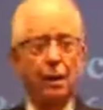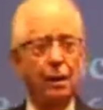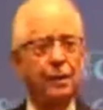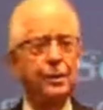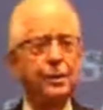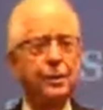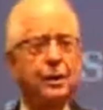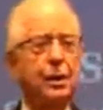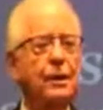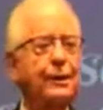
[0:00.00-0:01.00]
those
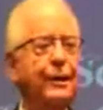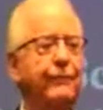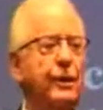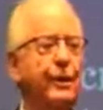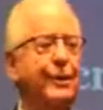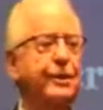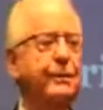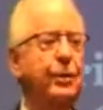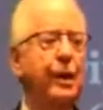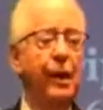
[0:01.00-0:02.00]
that are giving
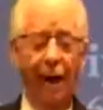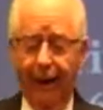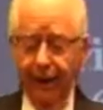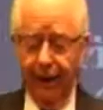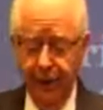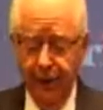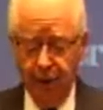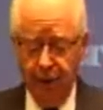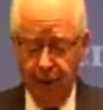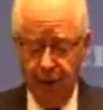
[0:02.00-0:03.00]
testimony of
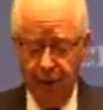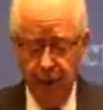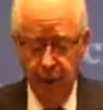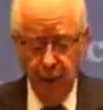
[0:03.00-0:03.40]
Jesus Christ,